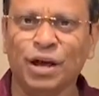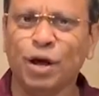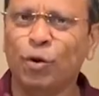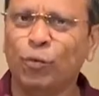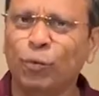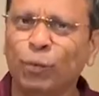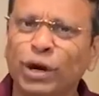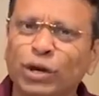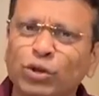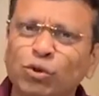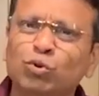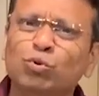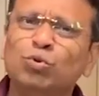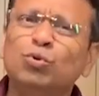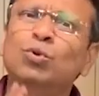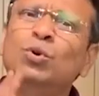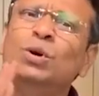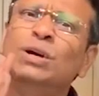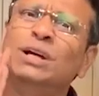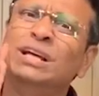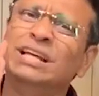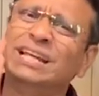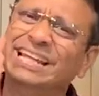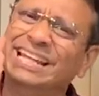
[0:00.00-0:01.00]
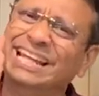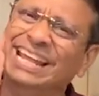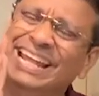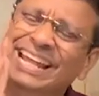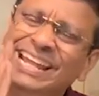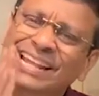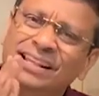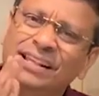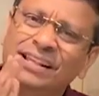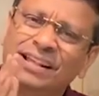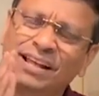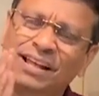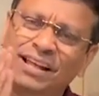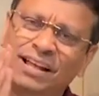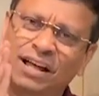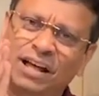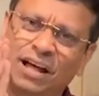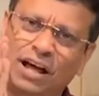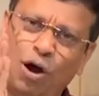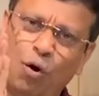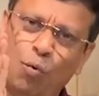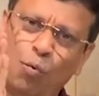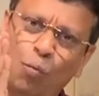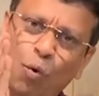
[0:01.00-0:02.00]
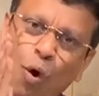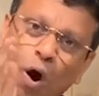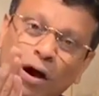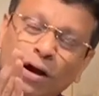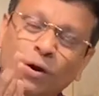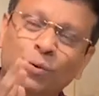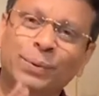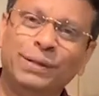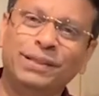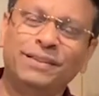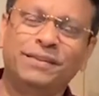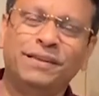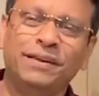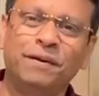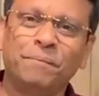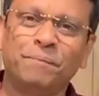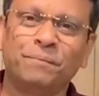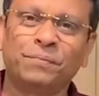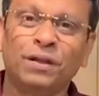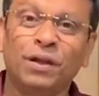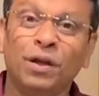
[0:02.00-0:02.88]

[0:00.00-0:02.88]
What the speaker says: Were you in a walk with him?